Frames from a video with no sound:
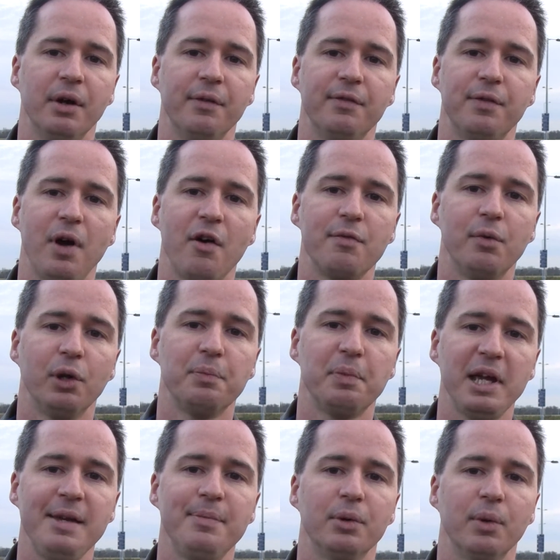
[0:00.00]
and far from all the
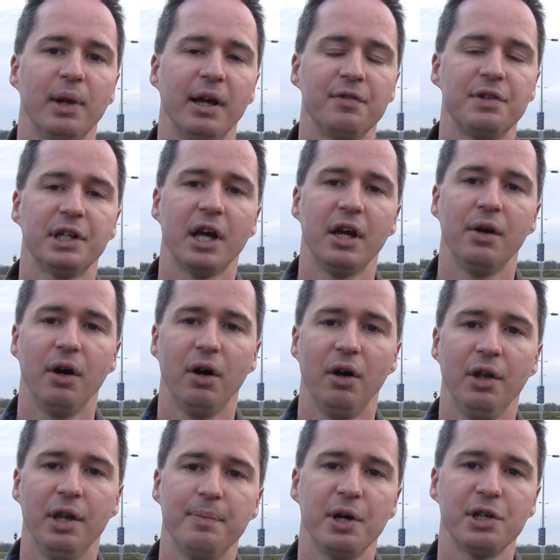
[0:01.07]
people will have to go
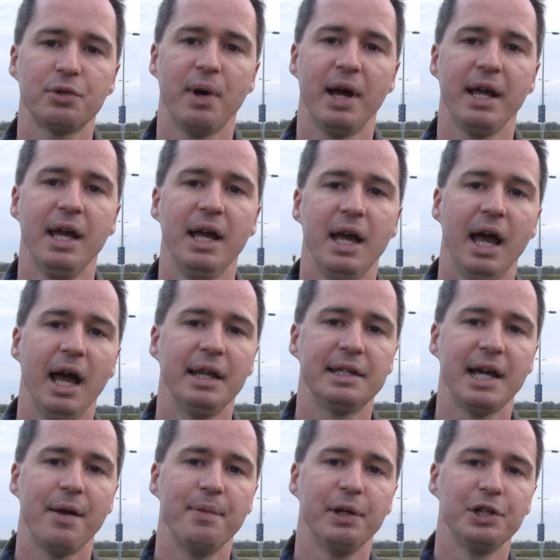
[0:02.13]
on the busway and
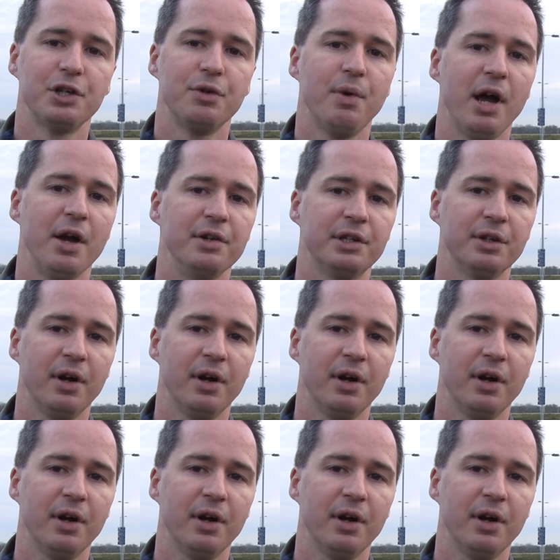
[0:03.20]
down Milton Road.